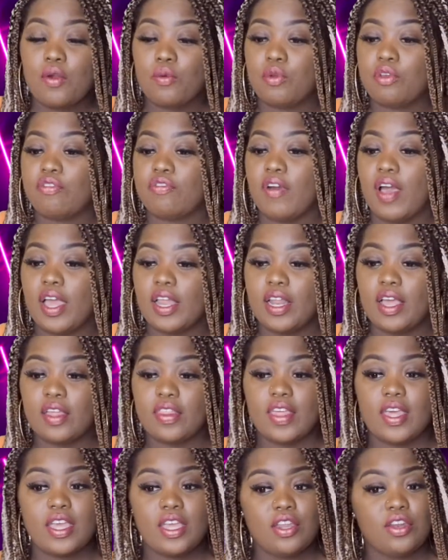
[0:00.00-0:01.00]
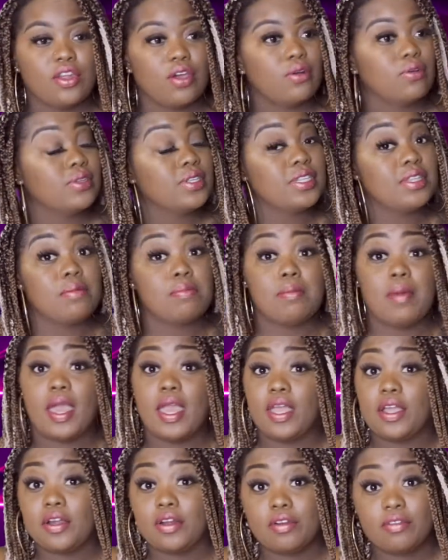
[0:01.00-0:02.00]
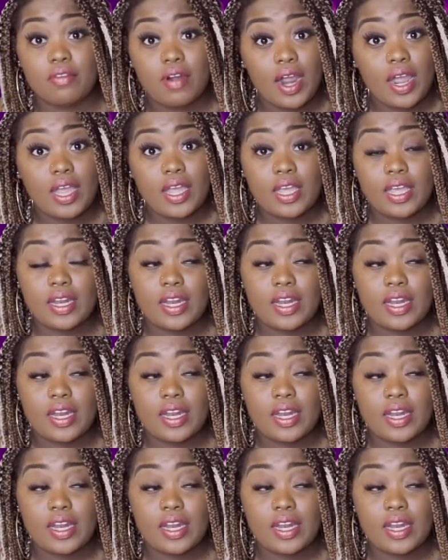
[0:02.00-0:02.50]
We find out that he knows the mayor, right?